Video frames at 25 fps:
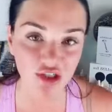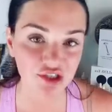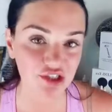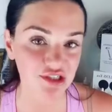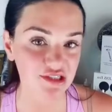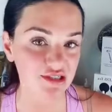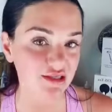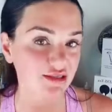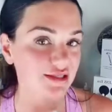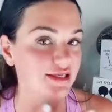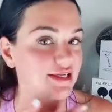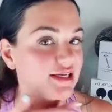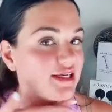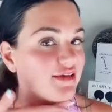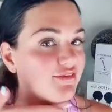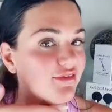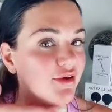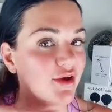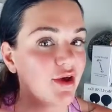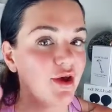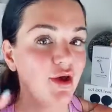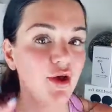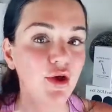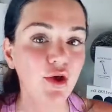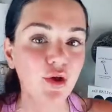or just leave
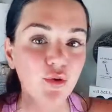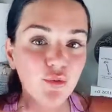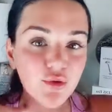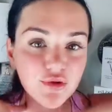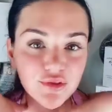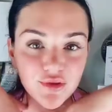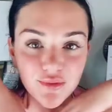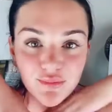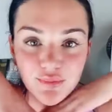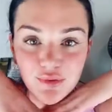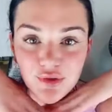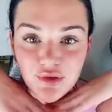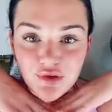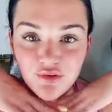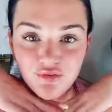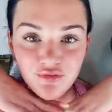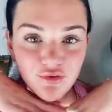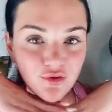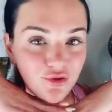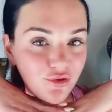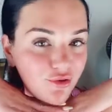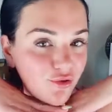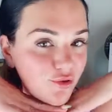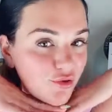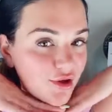with a
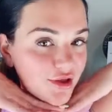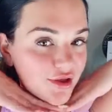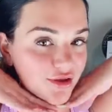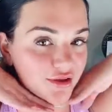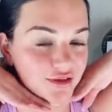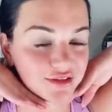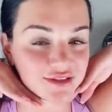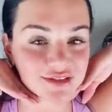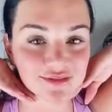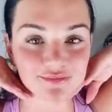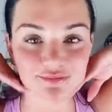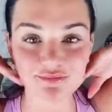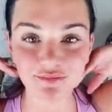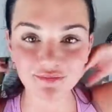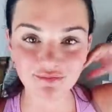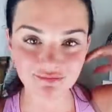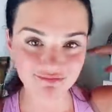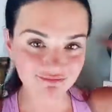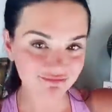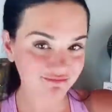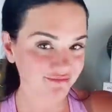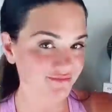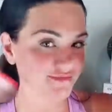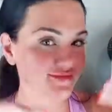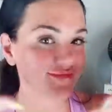beautiful oiled
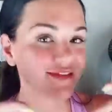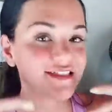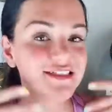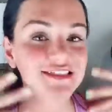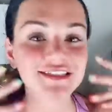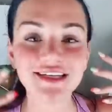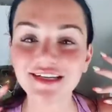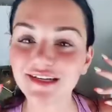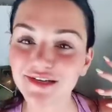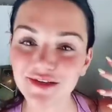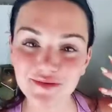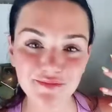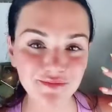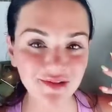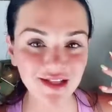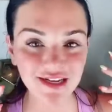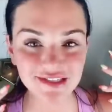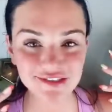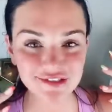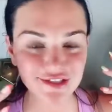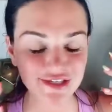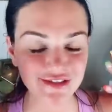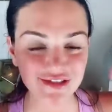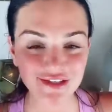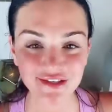skin
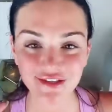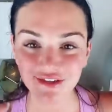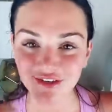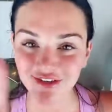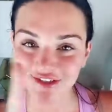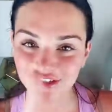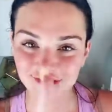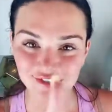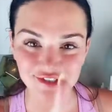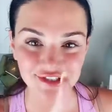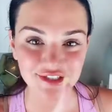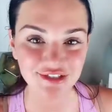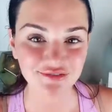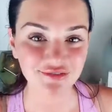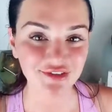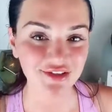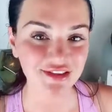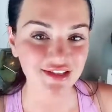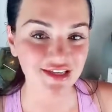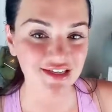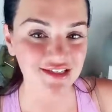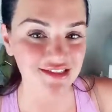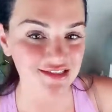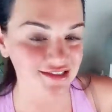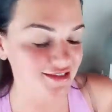complexion that you're gonna achieve with
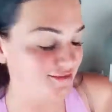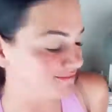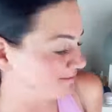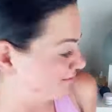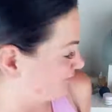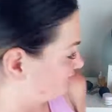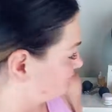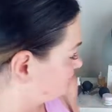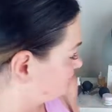this.